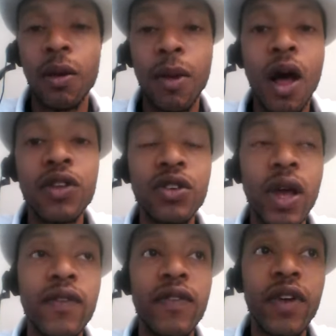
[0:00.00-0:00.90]
Also, I
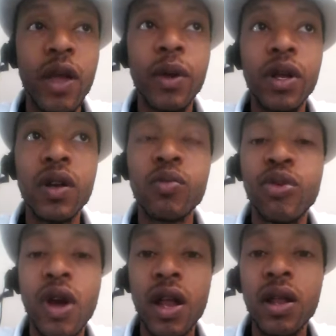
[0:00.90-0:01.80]
have a very good
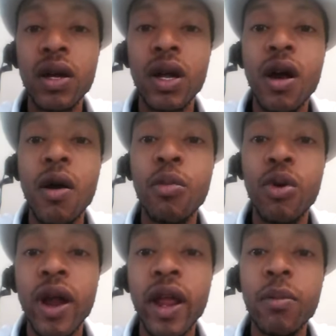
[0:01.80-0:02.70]
product called
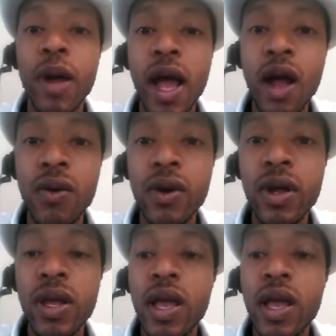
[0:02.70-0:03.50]
Brain Power.